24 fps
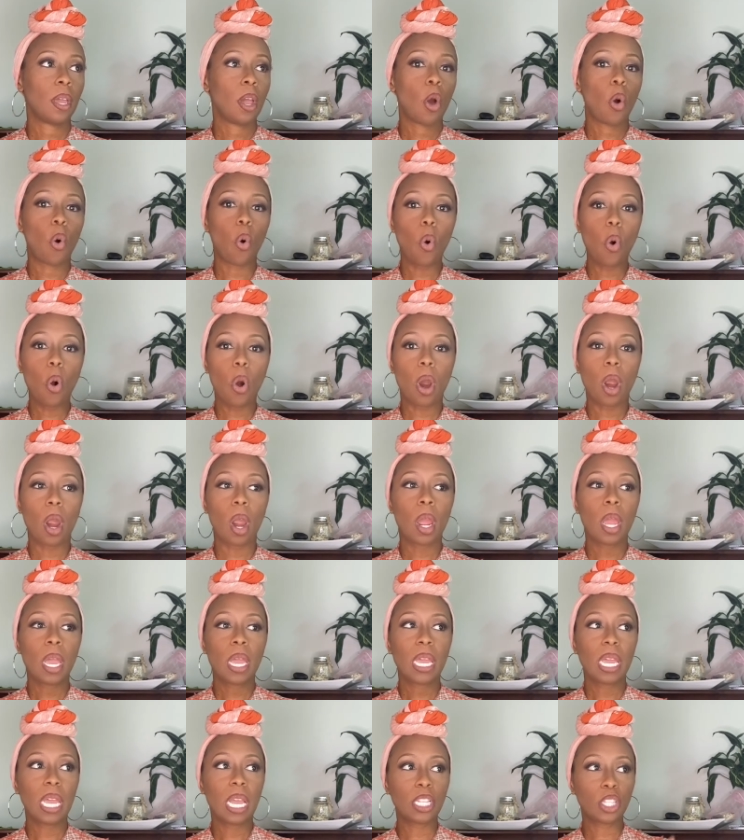Or
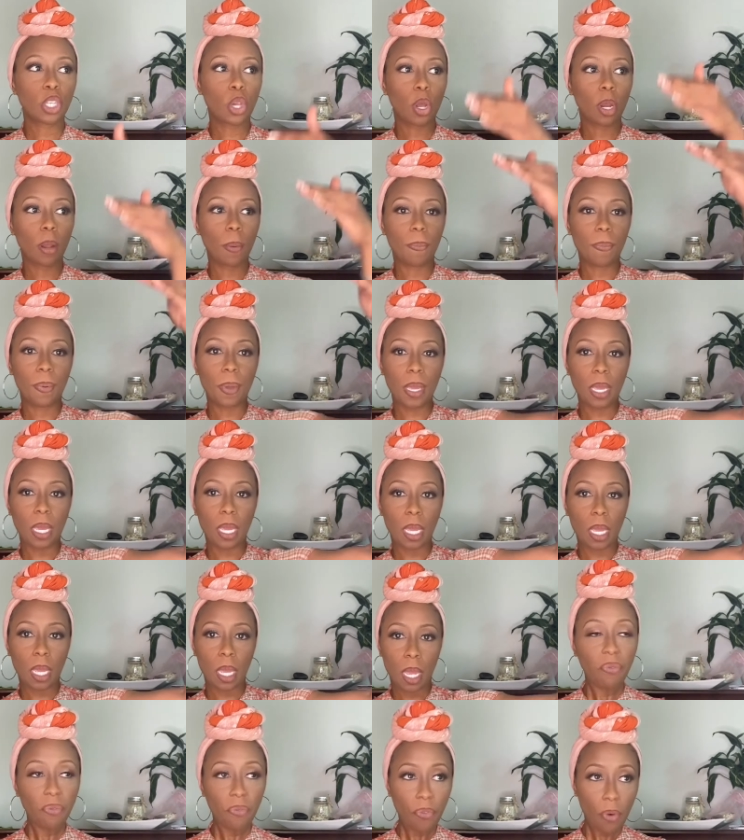it's gonna be
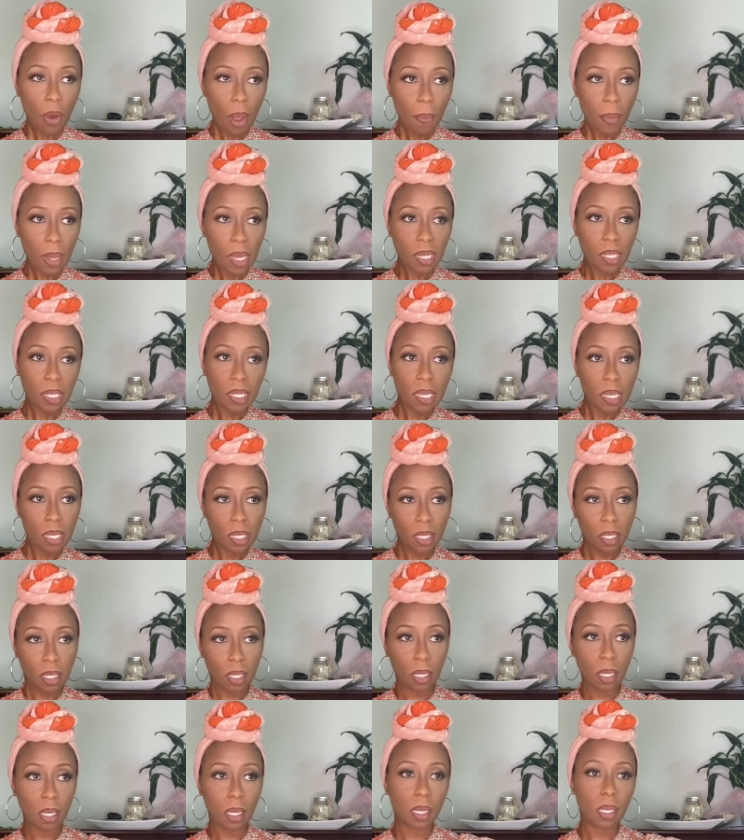from a
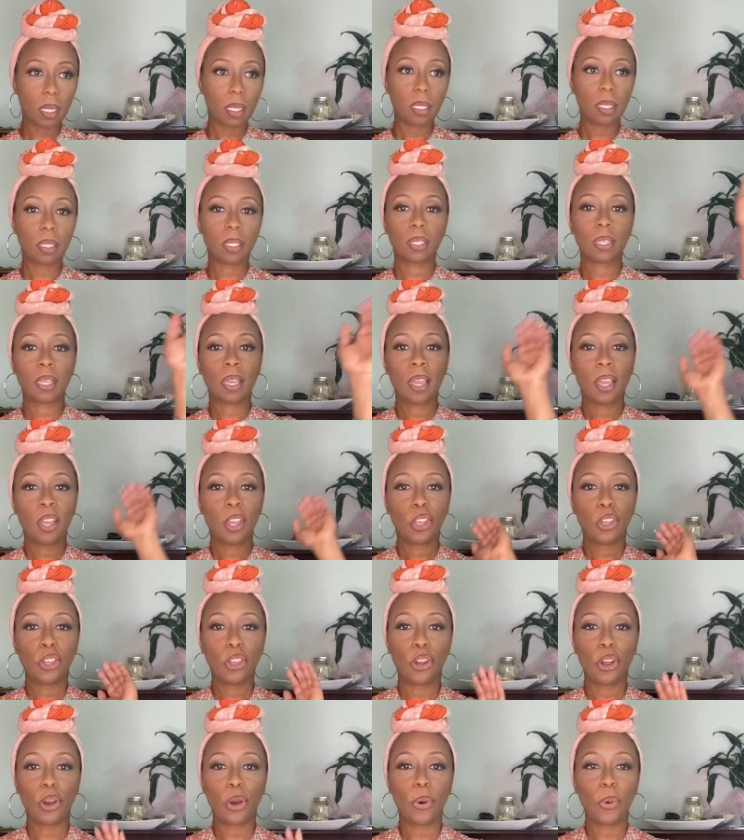distance, you
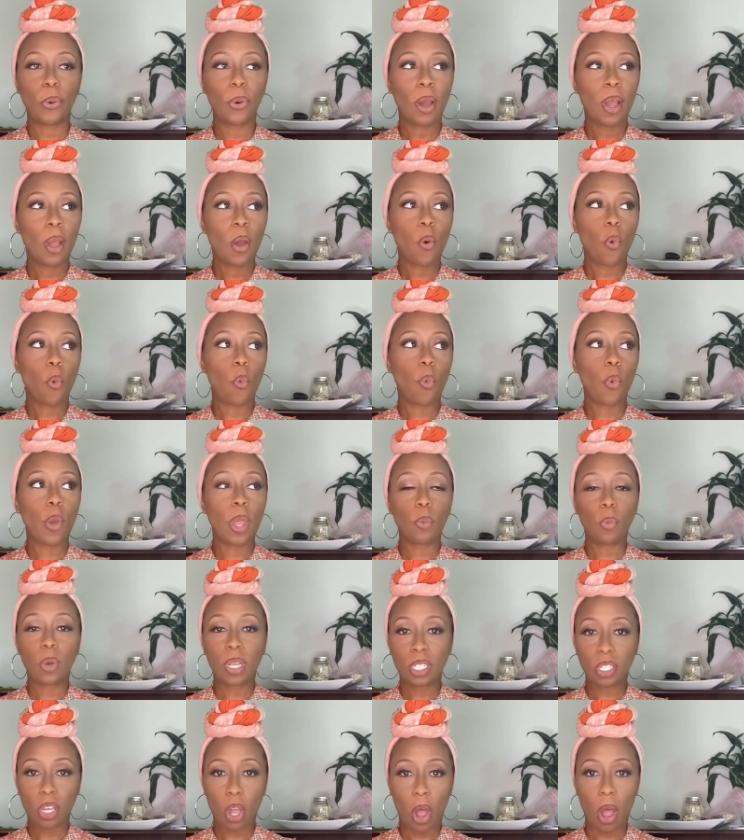know, when we
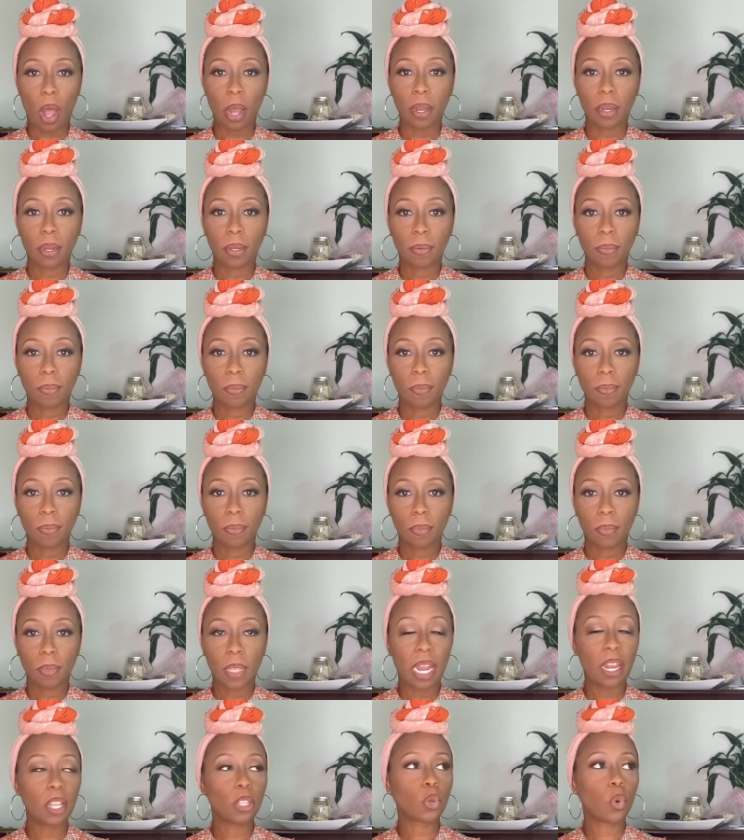talk,
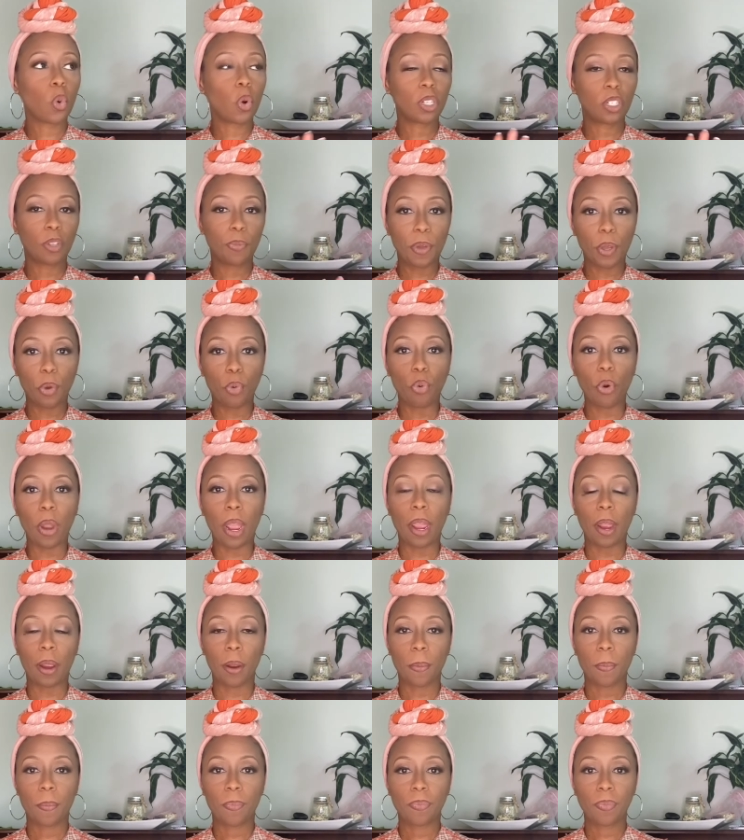that it's going to be
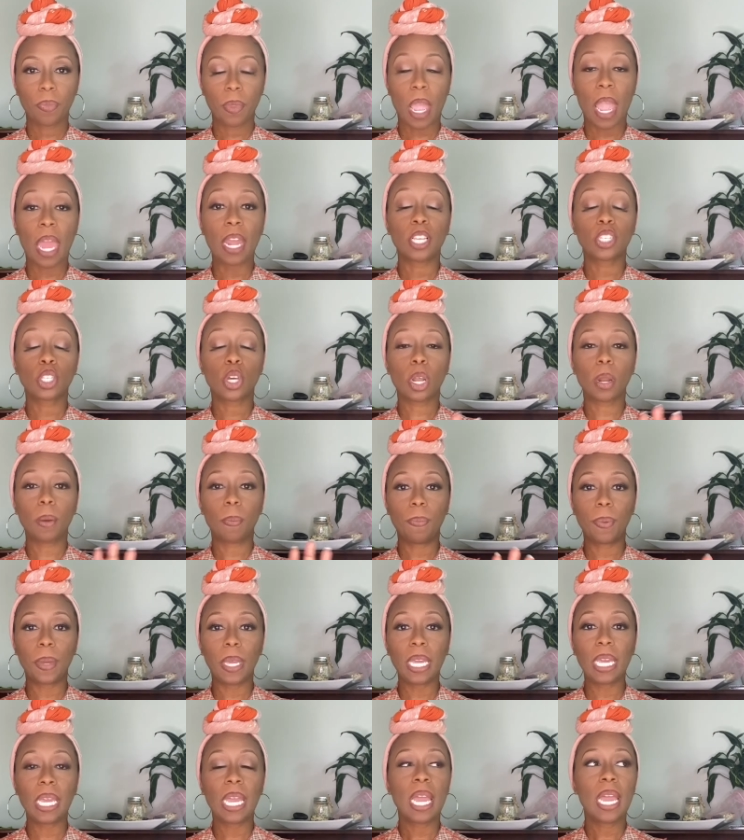rare. And it's gonna
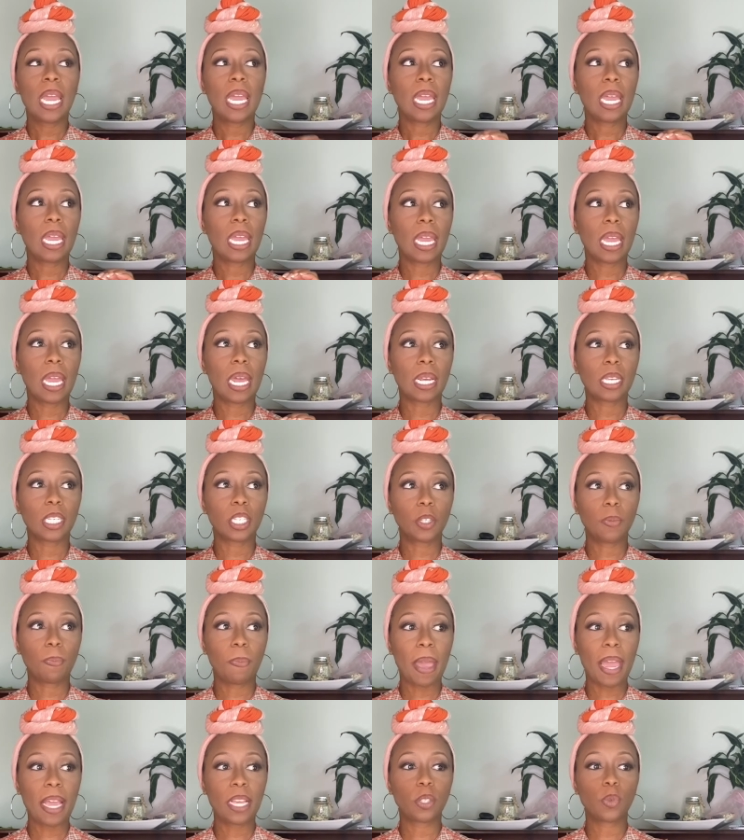be in a
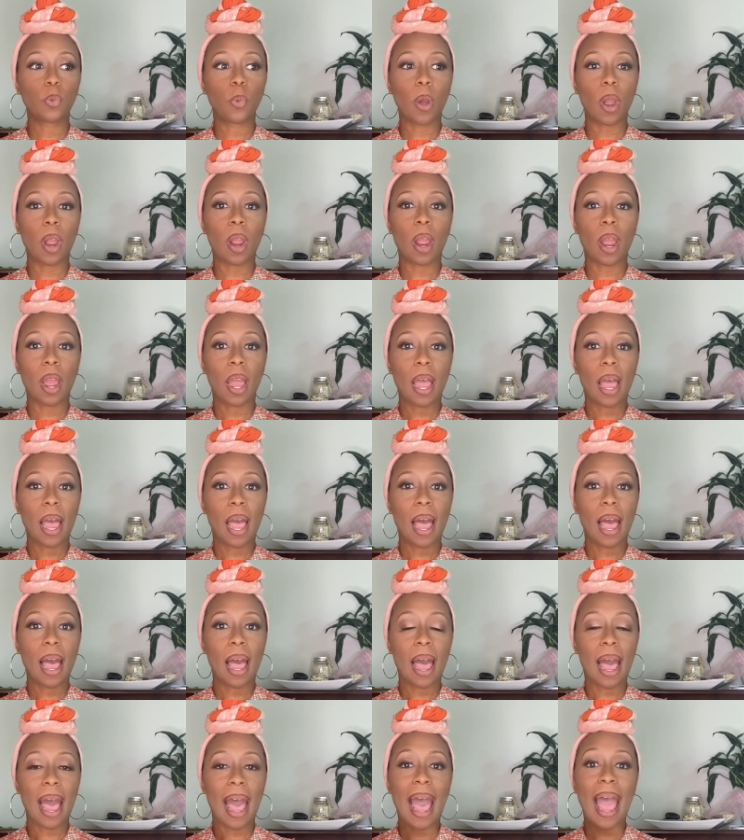space where
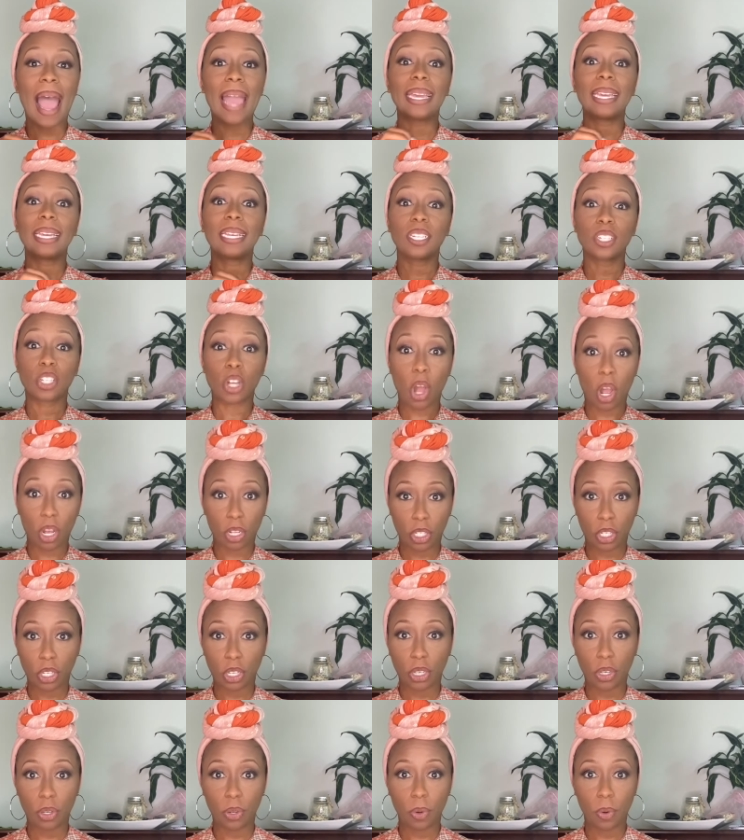I can talk to
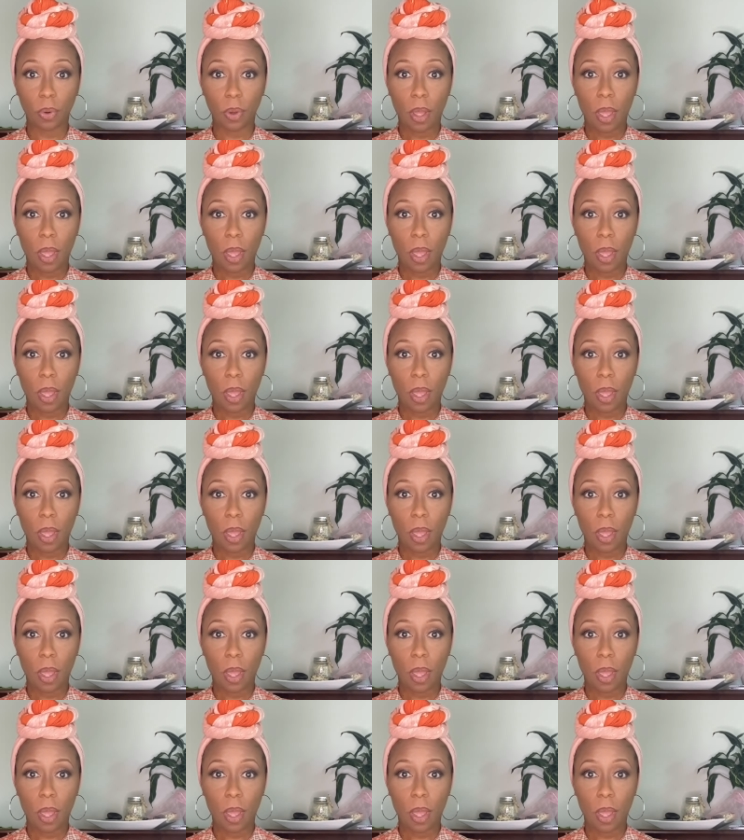you.